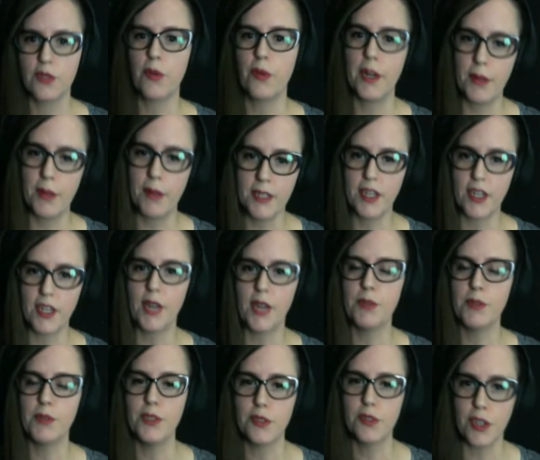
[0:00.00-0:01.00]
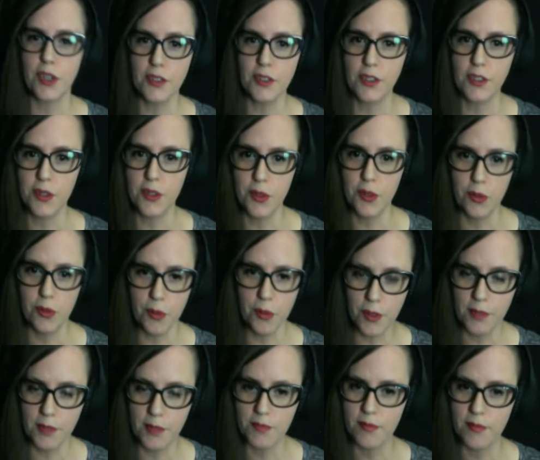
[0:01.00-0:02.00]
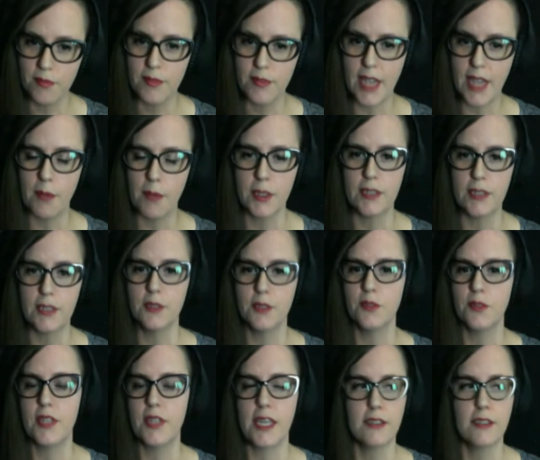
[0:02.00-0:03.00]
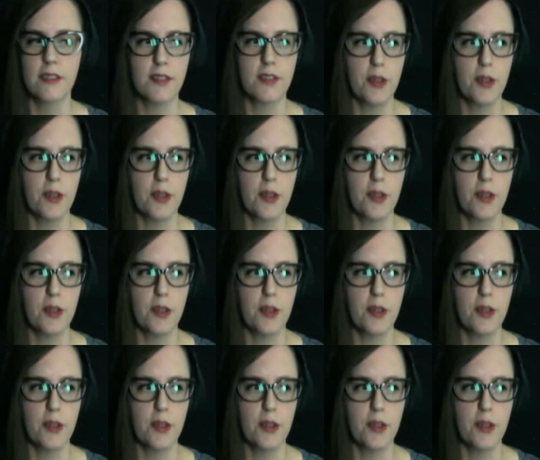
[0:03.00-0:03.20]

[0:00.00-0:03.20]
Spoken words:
right around the time when you start to dabble in those things.